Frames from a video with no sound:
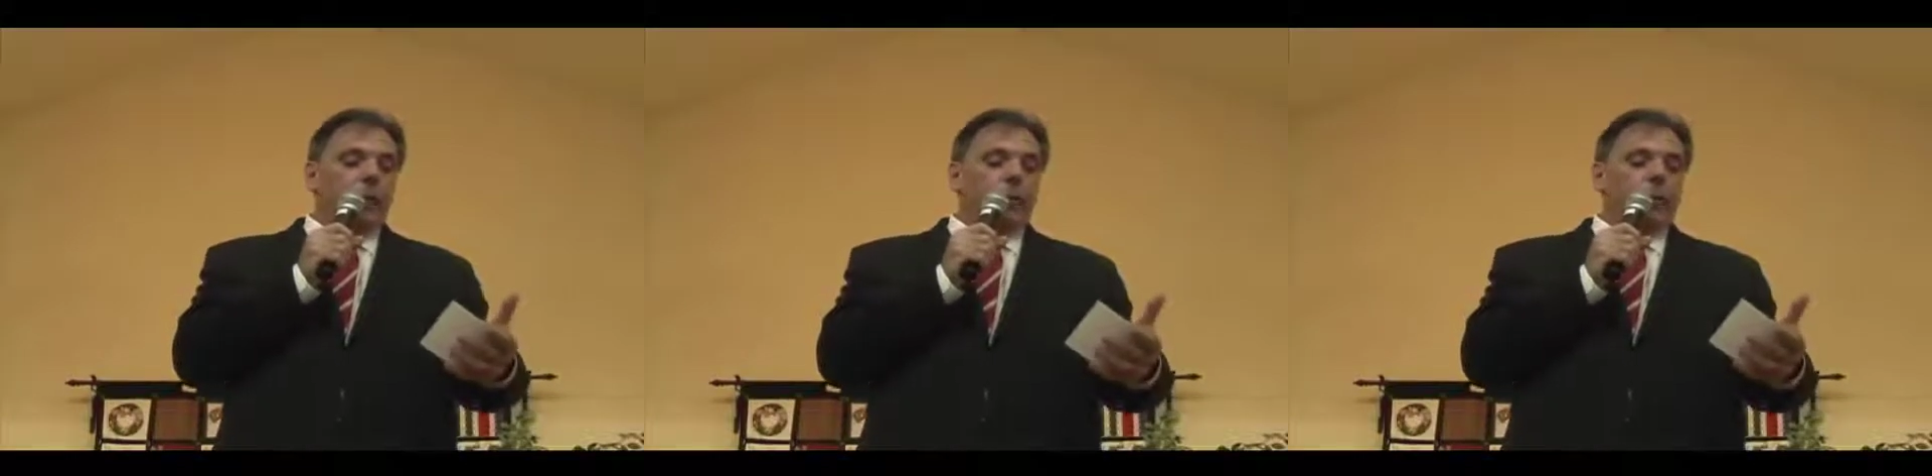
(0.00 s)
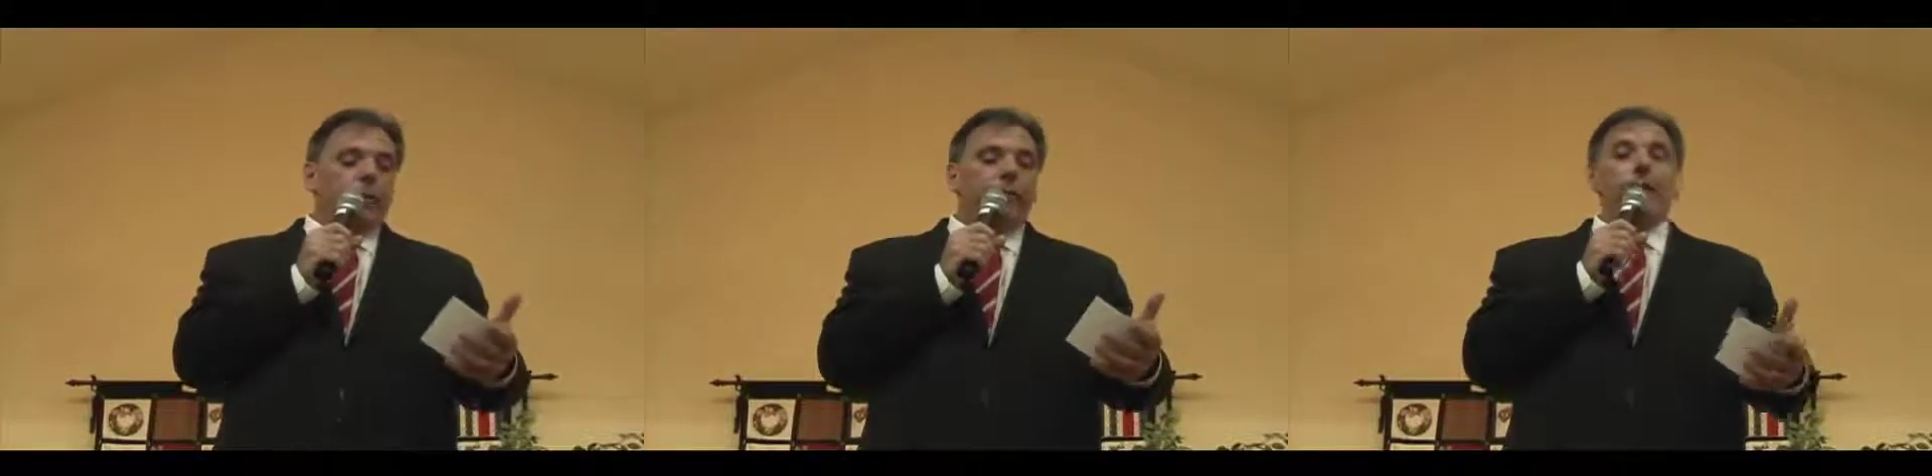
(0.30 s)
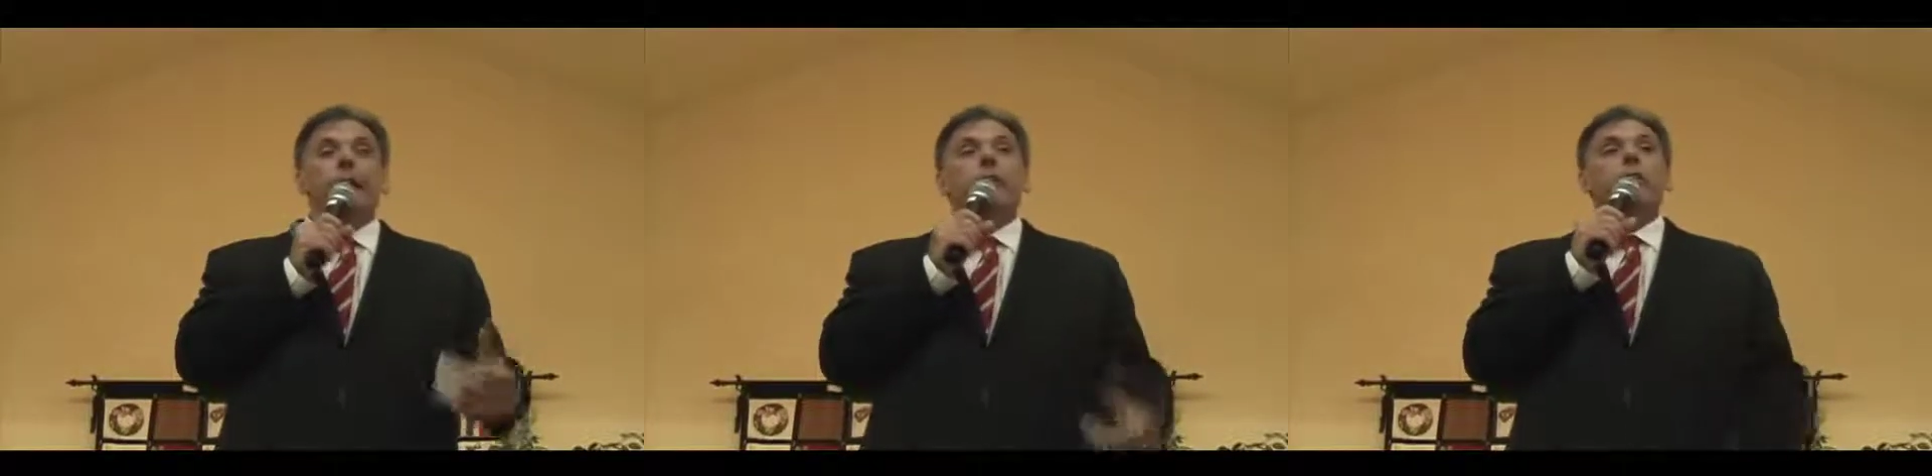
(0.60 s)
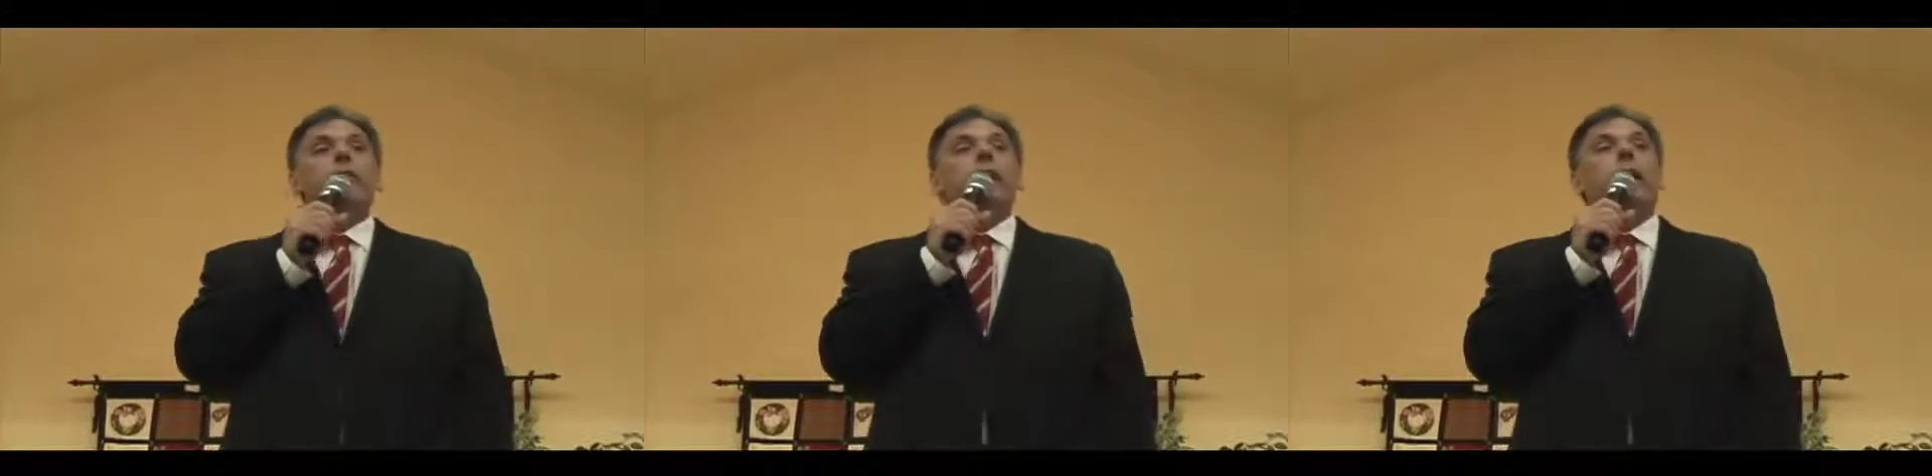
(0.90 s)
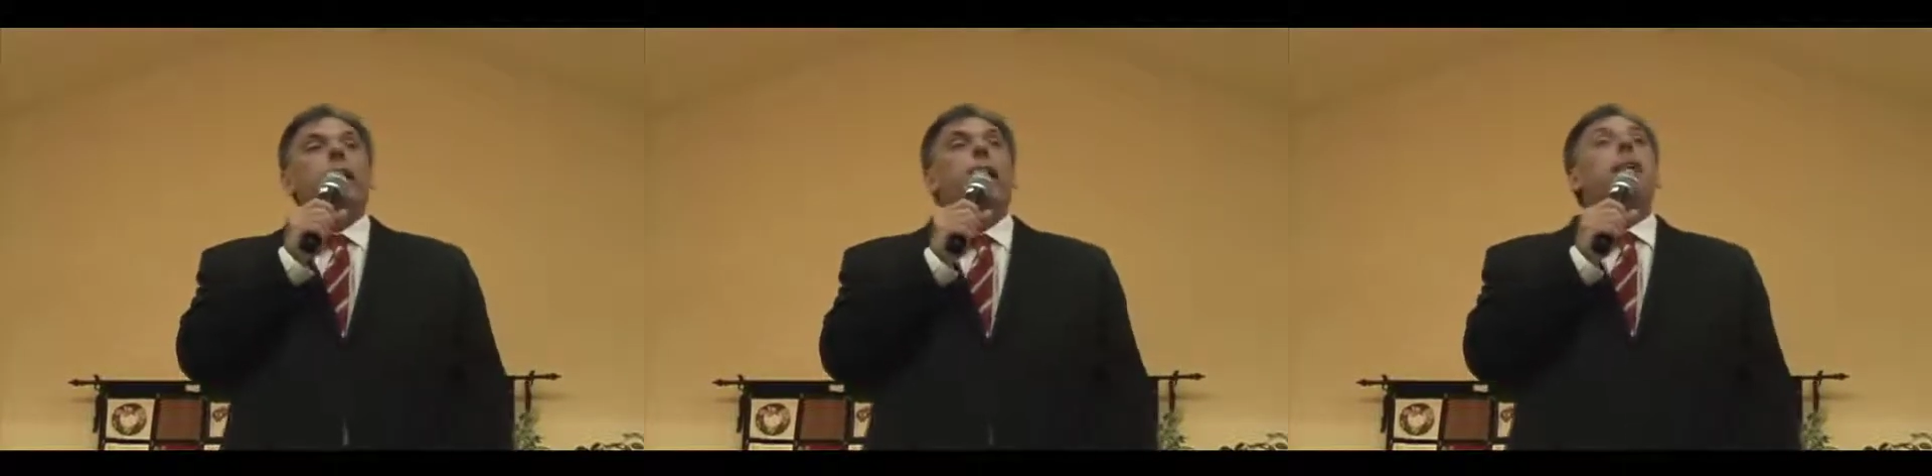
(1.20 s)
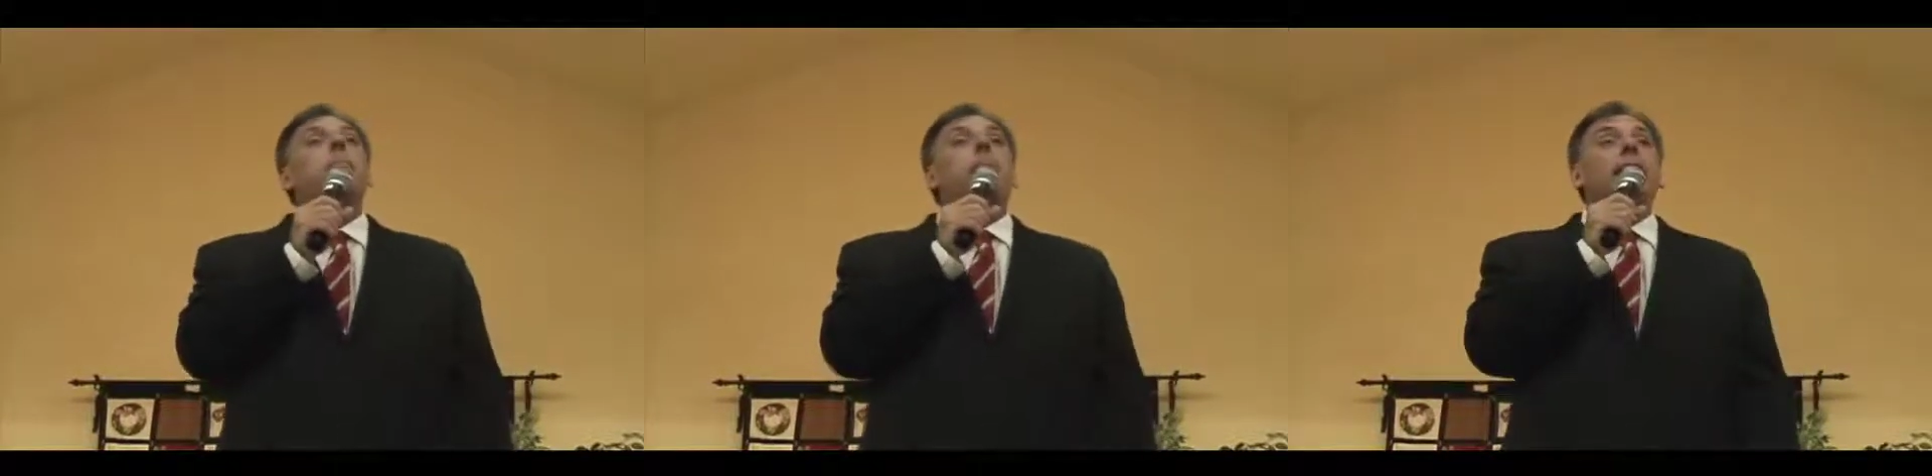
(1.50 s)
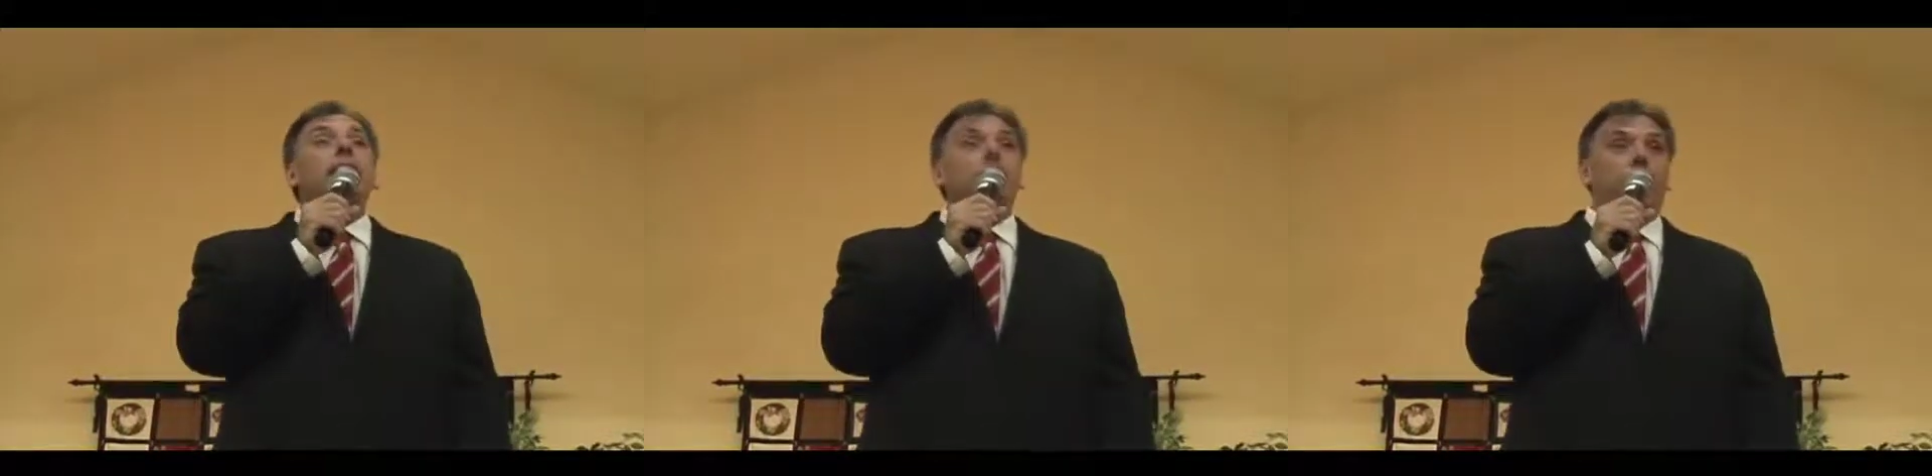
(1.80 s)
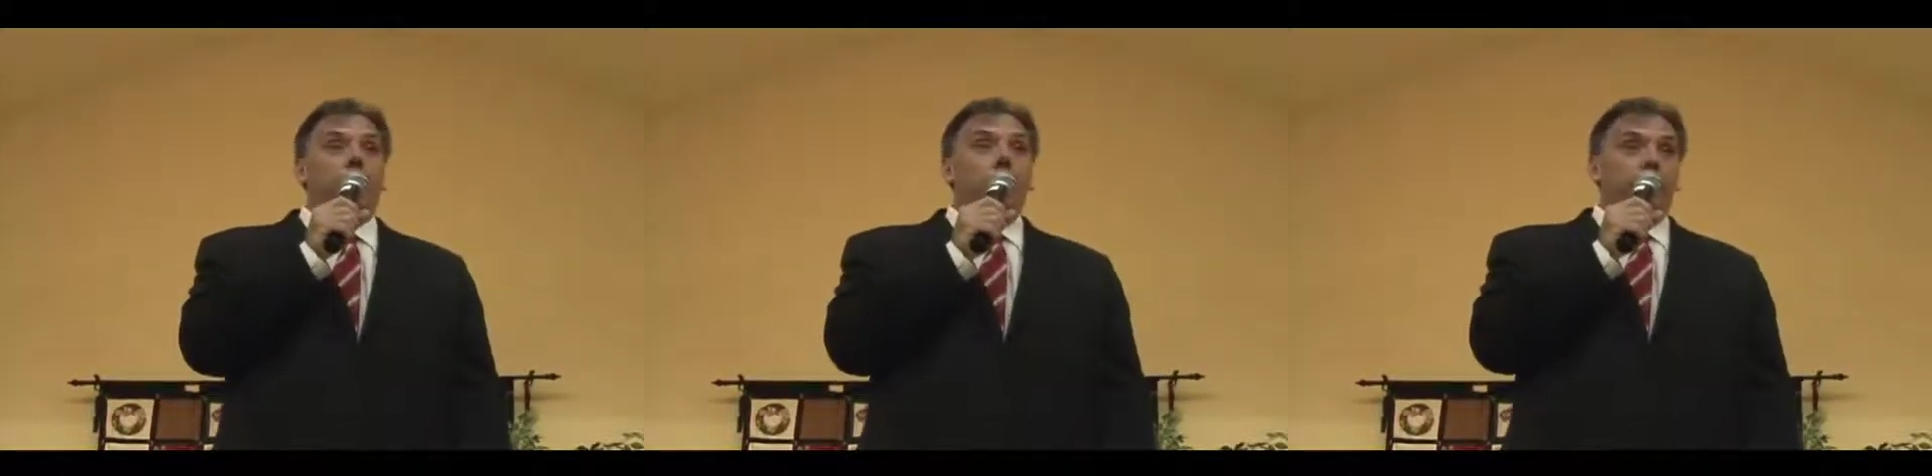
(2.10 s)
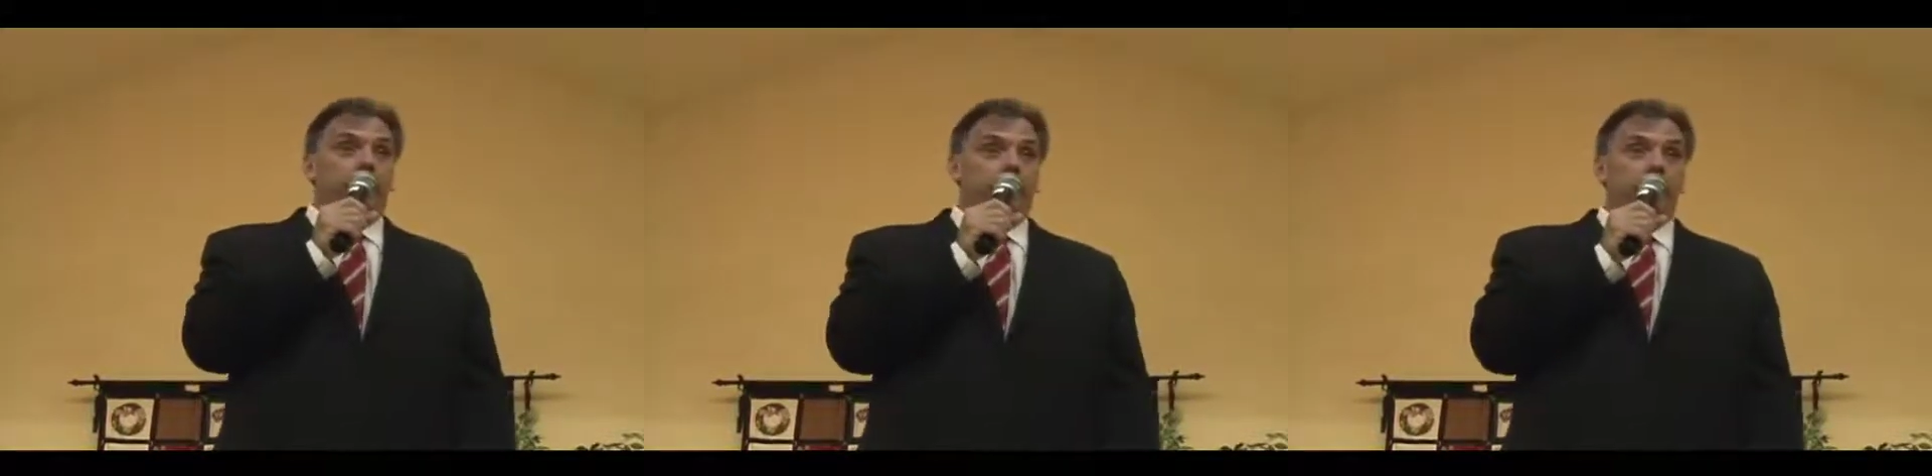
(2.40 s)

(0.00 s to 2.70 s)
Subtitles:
Foreign Affairs Committee Chairman.